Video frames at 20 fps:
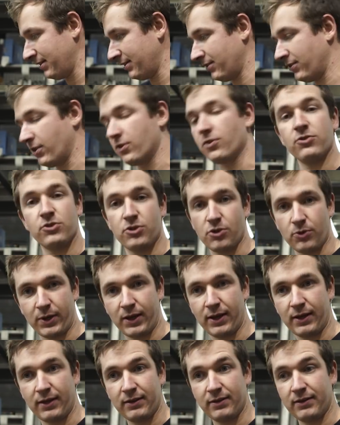they don't do
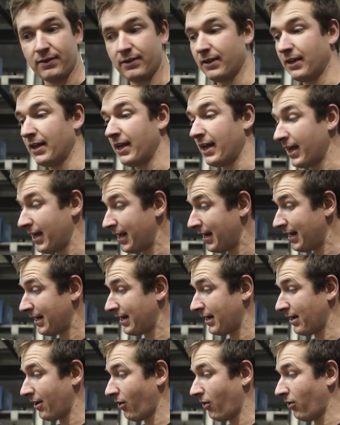it,
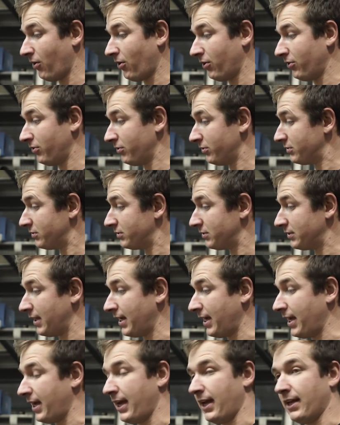or
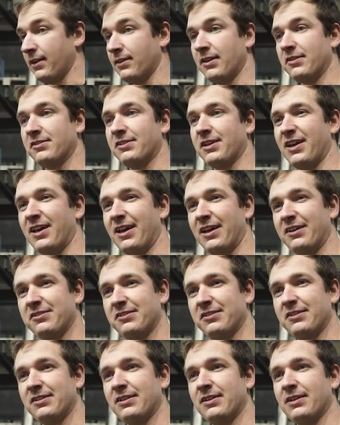in this
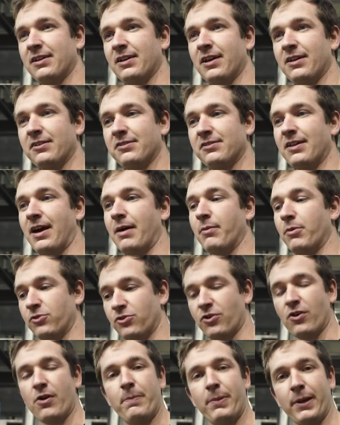case, it's that much
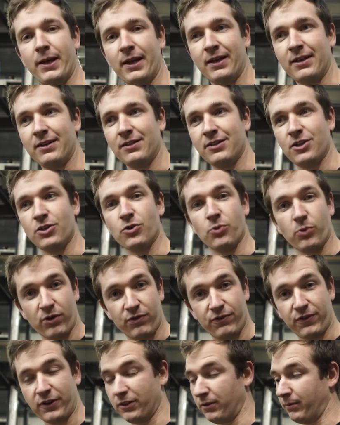of a pain. You don't want to
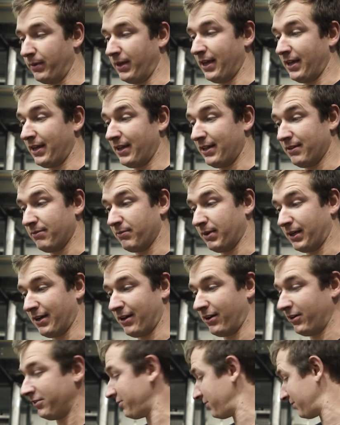film it
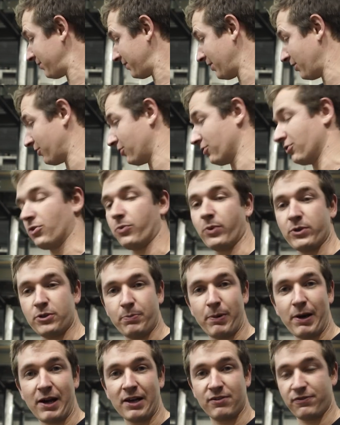because you don't know which
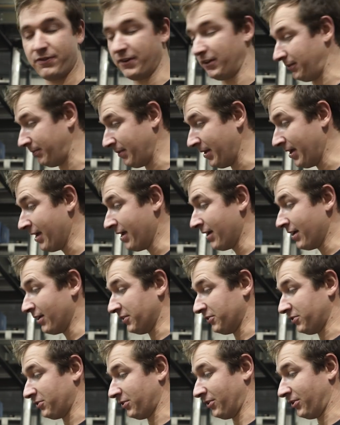part to film.
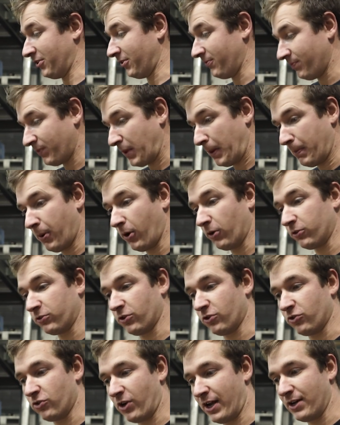So Paul's
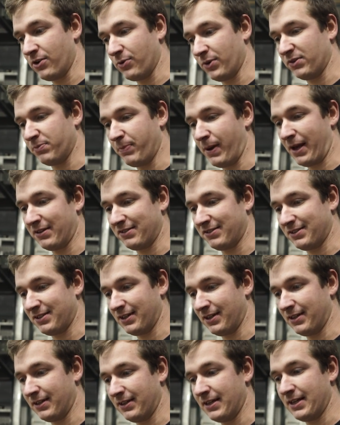going to try and do his best
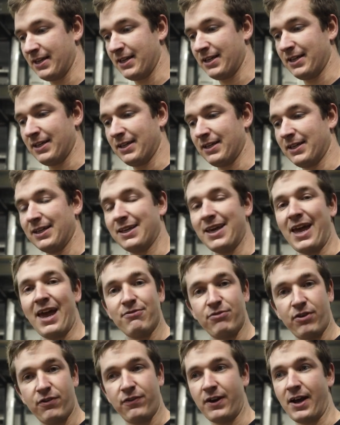to get
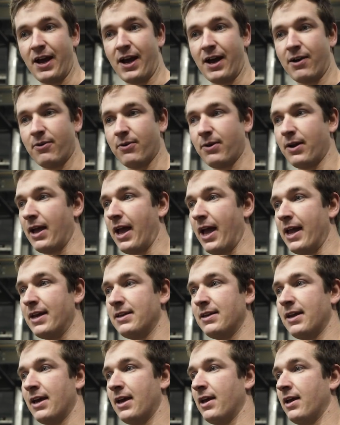everything out
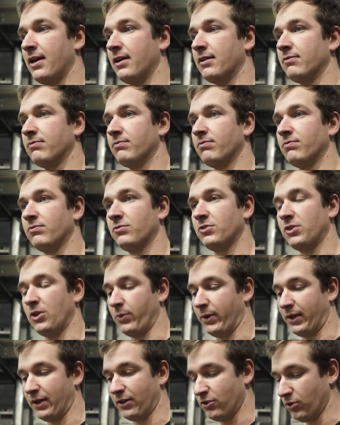and see what
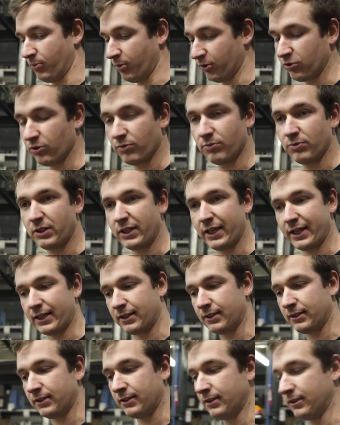we can do. But some
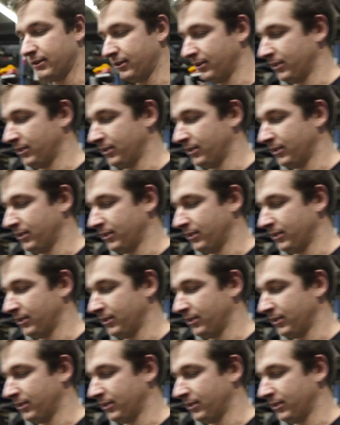little